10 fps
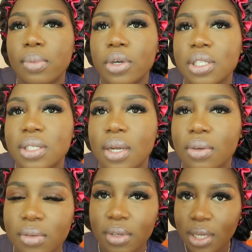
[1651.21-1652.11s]
more
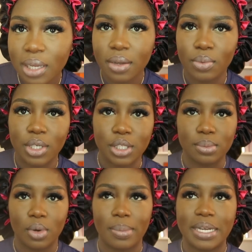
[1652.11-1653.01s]
subtle, which is
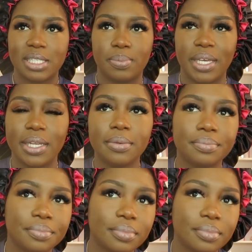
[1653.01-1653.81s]
more my speed.